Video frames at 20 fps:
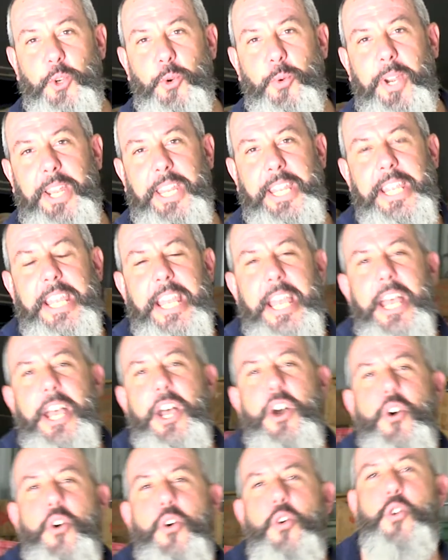already,
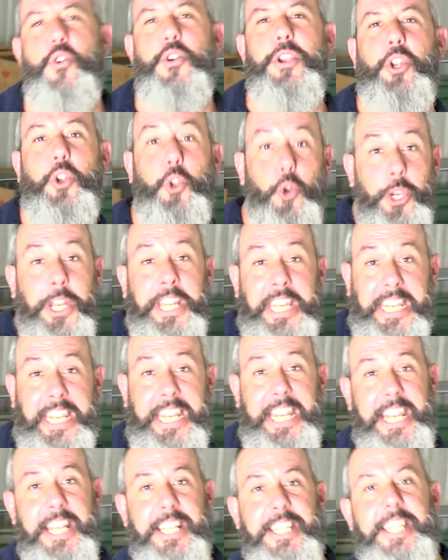or you're looking to
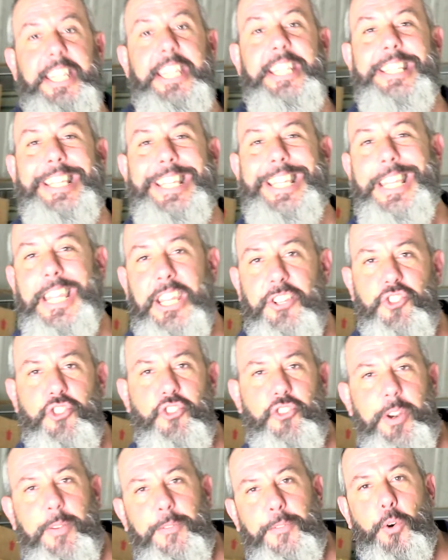get into these
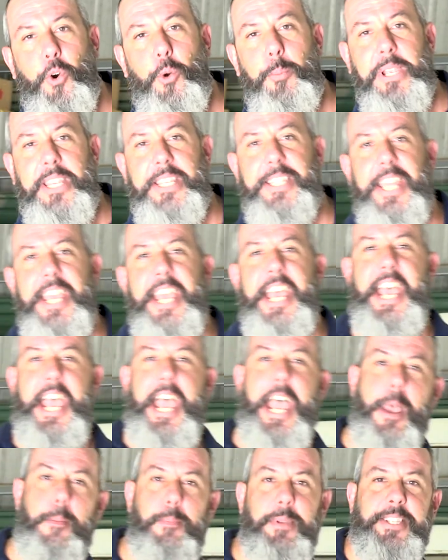legendary 4Bs,
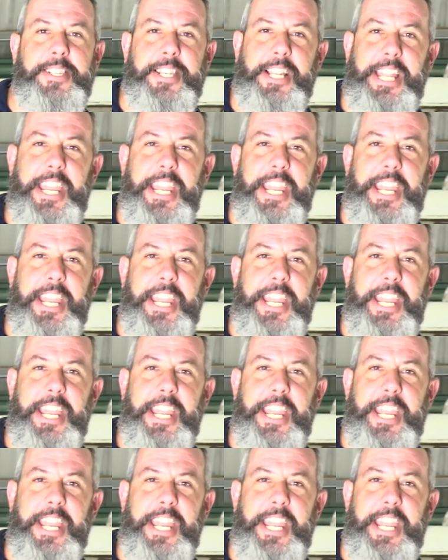at Mr.